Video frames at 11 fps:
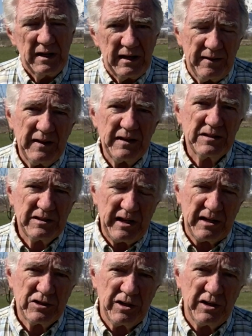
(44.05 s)
In this
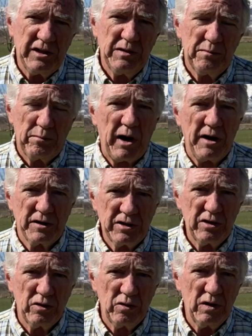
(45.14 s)
section, part
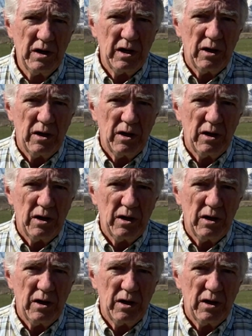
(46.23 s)
2,